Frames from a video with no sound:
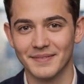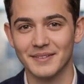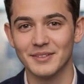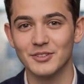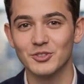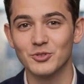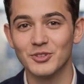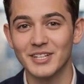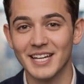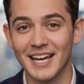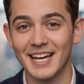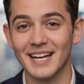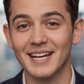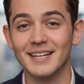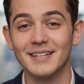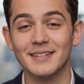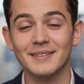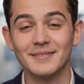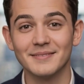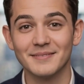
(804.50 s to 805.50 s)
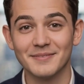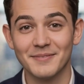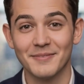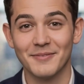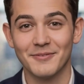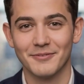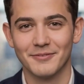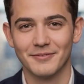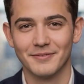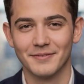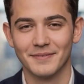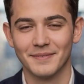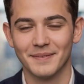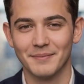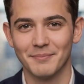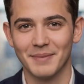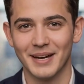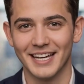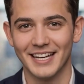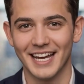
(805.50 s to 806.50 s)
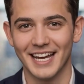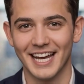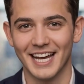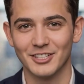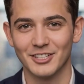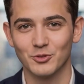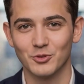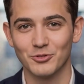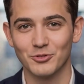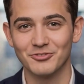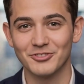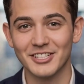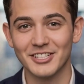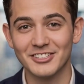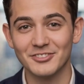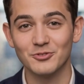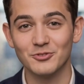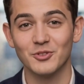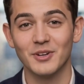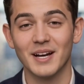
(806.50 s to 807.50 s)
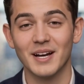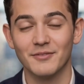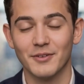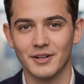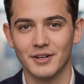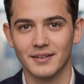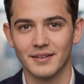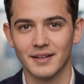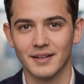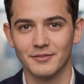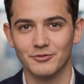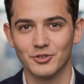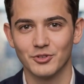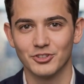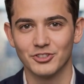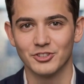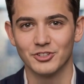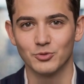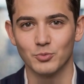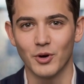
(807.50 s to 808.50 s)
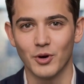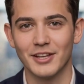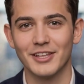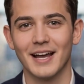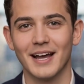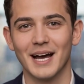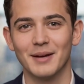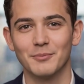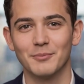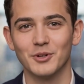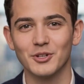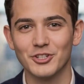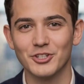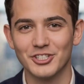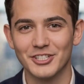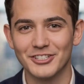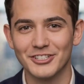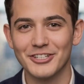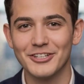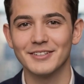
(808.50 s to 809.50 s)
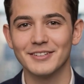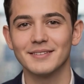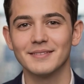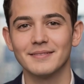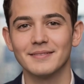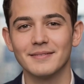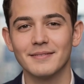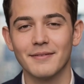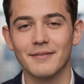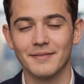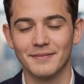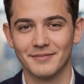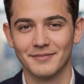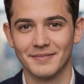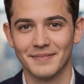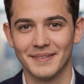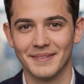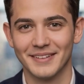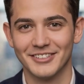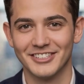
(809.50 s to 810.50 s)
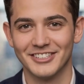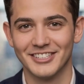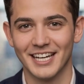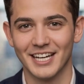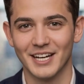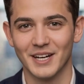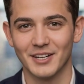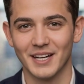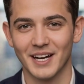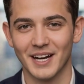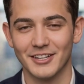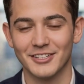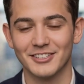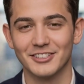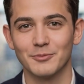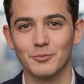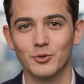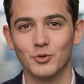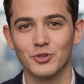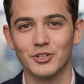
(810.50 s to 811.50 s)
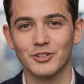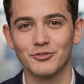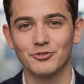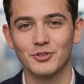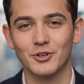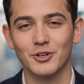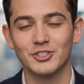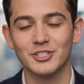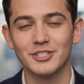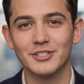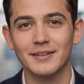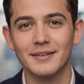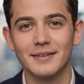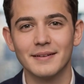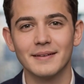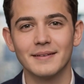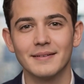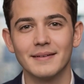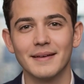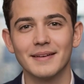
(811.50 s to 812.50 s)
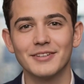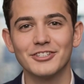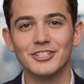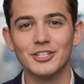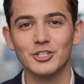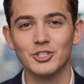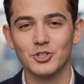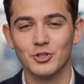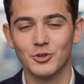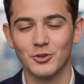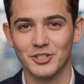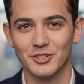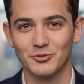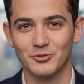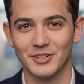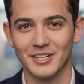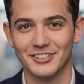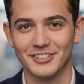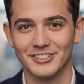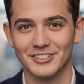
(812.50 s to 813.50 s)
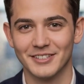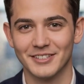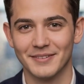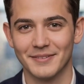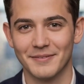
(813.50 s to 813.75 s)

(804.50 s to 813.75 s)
You can. Pay annual fees forever versus one-time purchase. Stay on unsupported version. Security risk.